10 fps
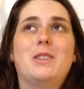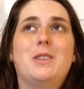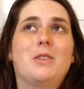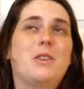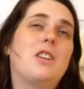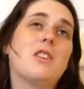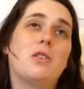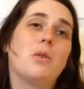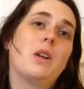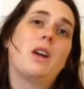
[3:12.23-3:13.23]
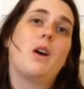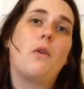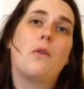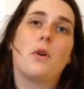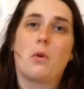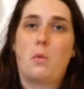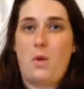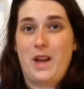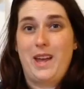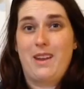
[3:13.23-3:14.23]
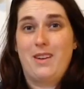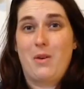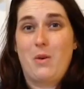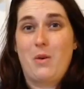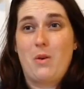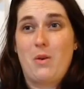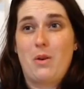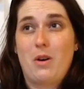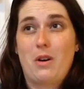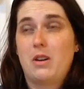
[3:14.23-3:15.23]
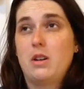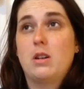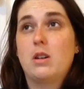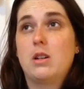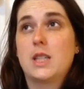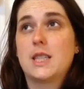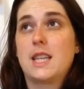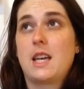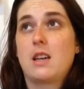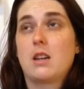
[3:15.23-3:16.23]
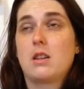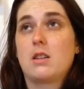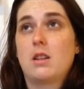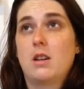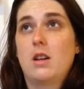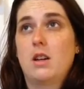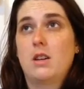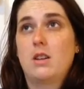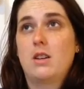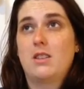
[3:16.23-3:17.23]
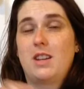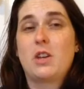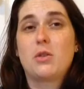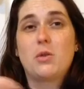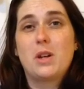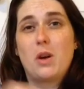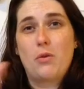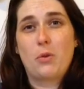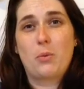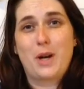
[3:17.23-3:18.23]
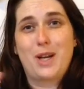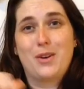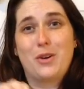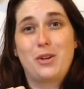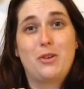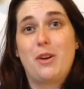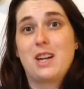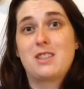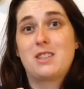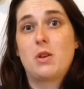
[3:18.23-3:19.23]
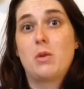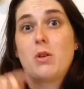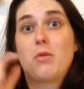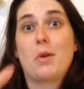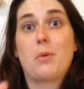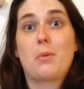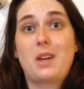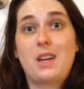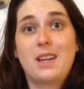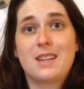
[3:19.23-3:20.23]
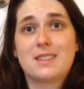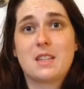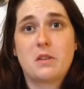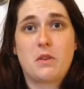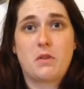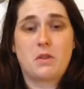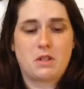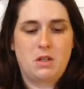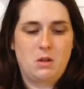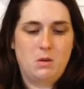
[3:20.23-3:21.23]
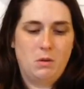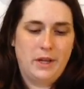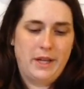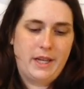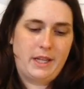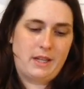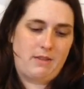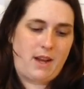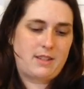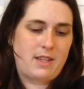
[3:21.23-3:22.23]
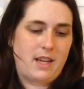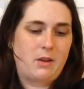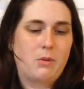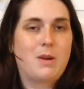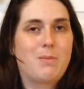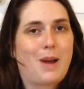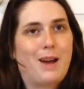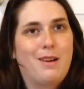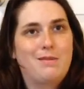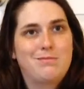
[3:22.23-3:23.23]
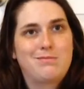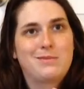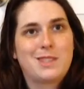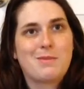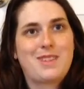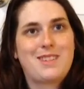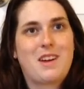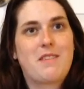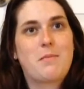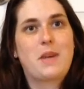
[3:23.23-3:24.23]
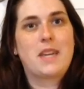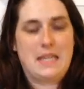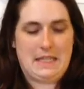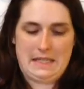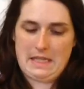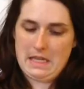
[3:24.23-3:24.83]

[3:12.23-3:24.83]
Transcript: you're either doing it over one, or like you're doing it over one, or you're actually going over 3 instead of over 2. And I've actually had to rip out some stuff because